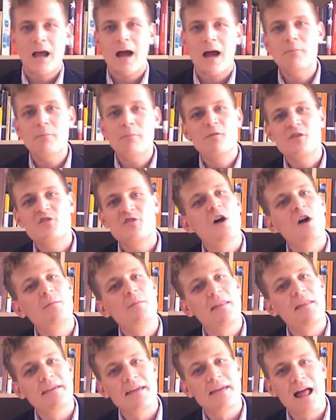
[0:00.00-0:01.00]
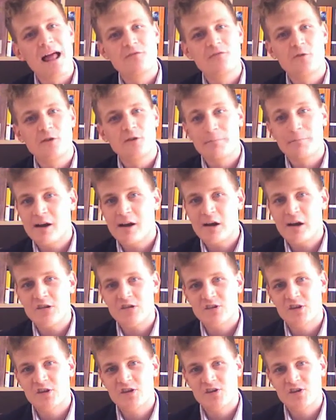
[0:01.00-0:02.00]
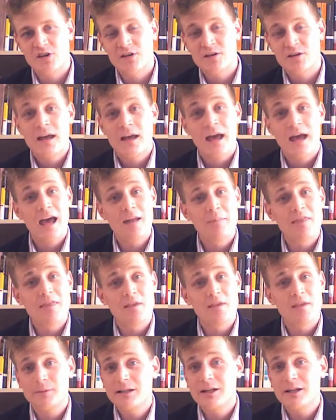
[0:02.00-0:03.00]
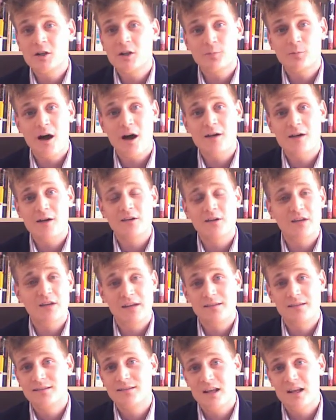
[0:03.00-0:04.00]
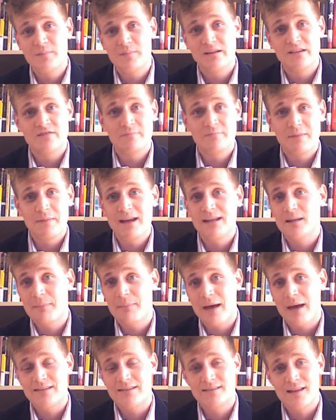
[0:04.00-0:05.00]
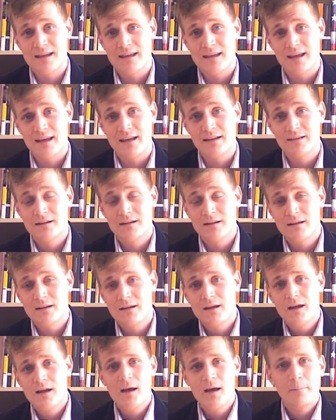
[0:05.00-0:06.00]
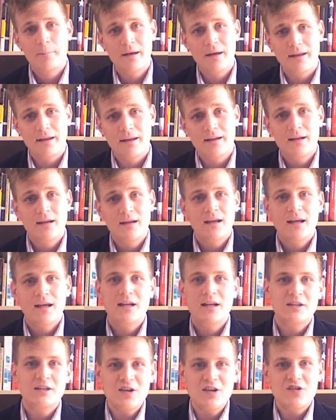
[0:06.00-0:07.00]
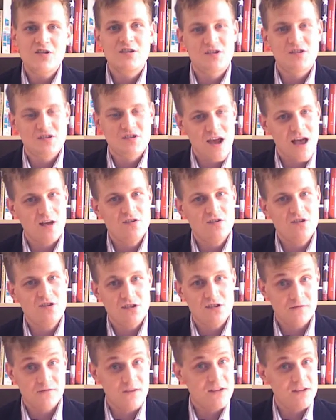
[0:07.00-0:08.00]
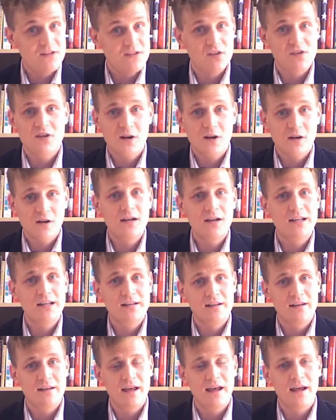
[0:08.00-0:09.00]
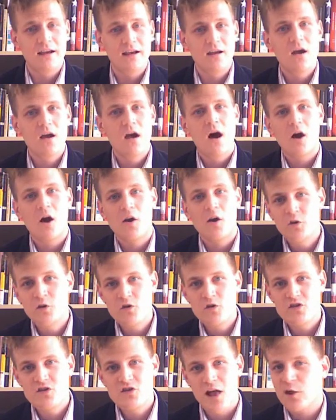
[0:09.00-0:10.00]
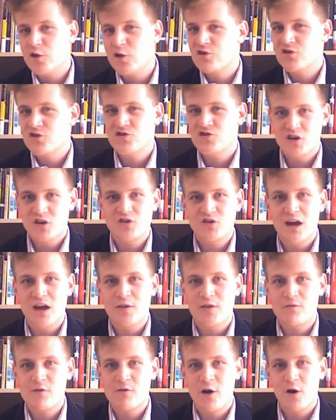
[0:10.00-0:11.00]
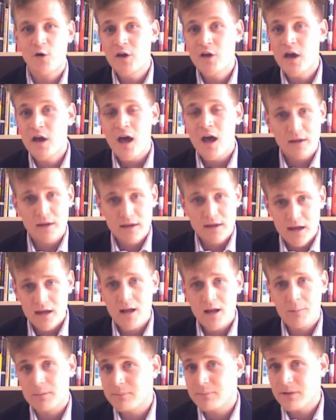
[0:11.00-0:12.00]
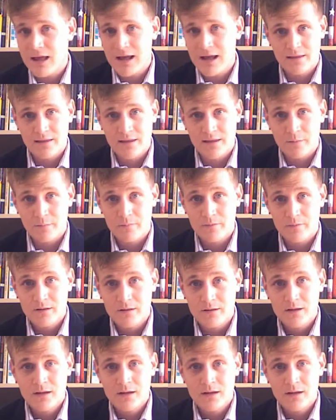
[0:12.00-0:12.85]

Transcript: I'm overjoyed by the California marriage decision and by the political progress gays and lesbians have made in the past decade. But in addition to the challenges that face us currently today, are new challenges just down the road, and we cannot be blind to them.